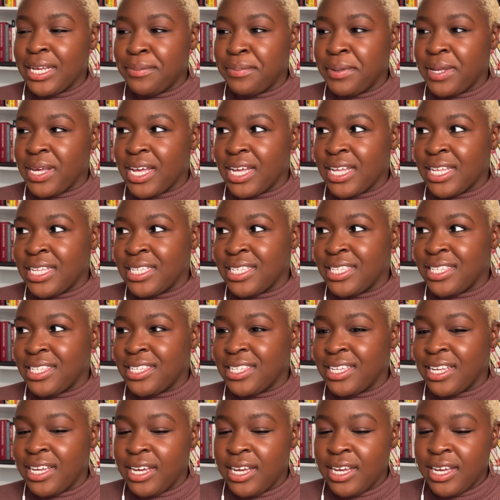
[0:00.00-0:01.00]
because,
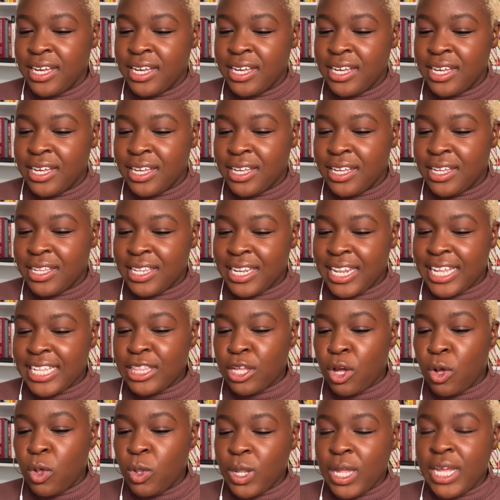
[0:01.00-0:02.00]
like,
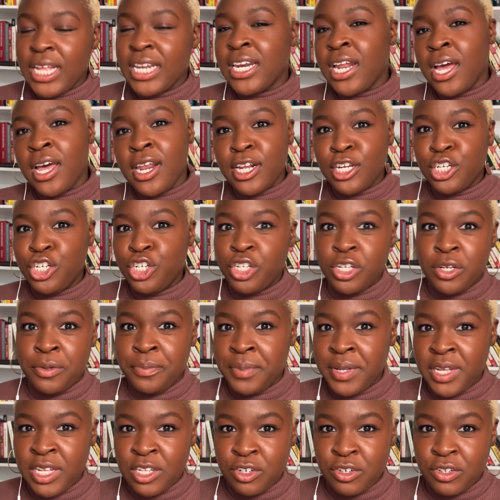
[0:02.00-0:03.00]
the whole, like, Nana shouldn't
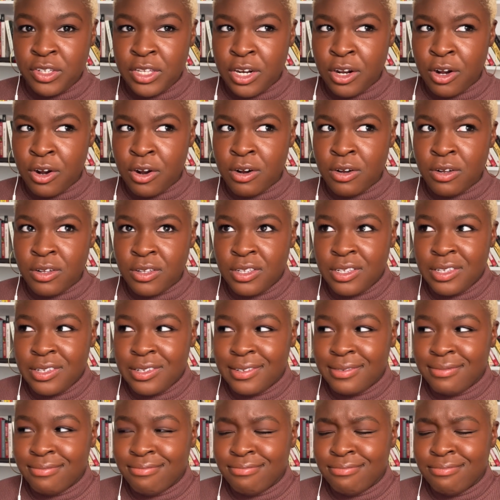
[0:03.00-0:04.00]
be interested in
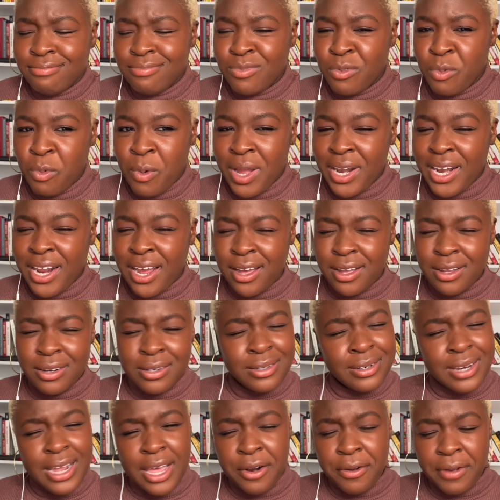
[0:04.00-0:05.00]
girls. Why not?
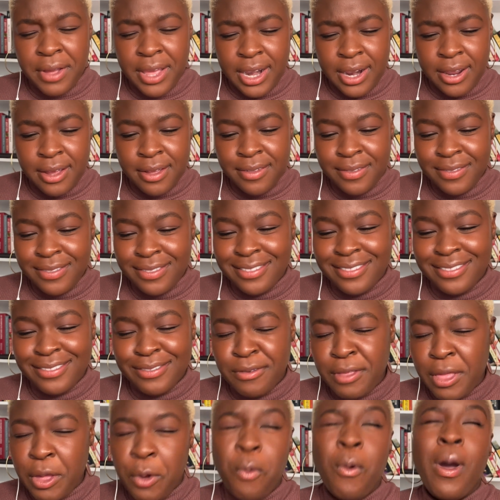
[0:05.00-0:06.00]
I don't get it.
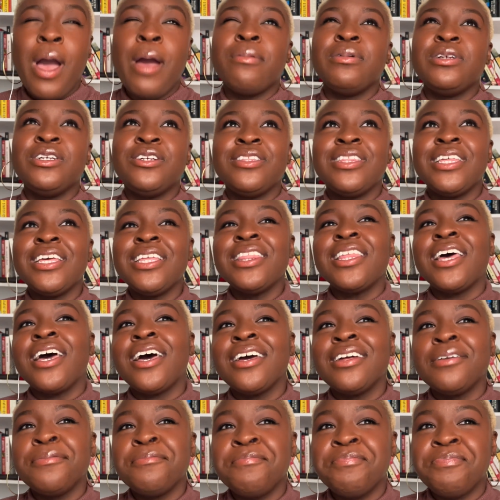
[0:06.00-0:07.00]
Like, why would you think
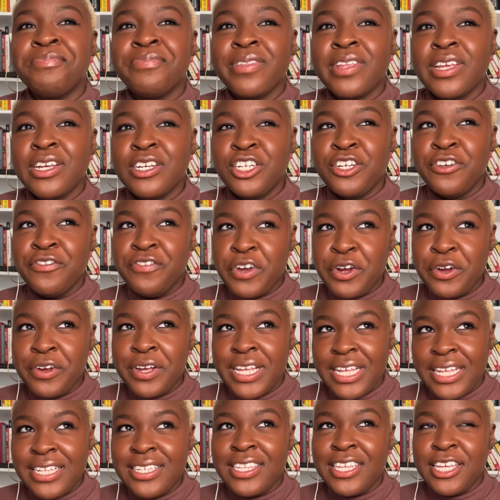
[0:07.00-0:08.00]
that? She very
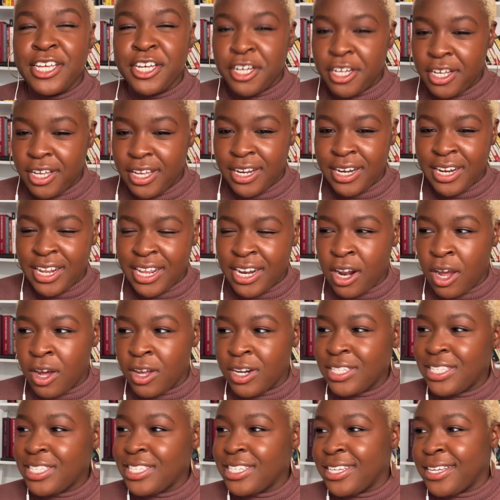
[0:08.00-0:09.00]
easily could. And
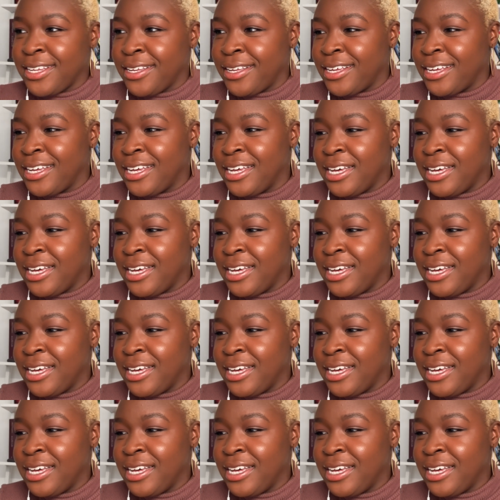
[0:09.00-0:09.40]
honestly,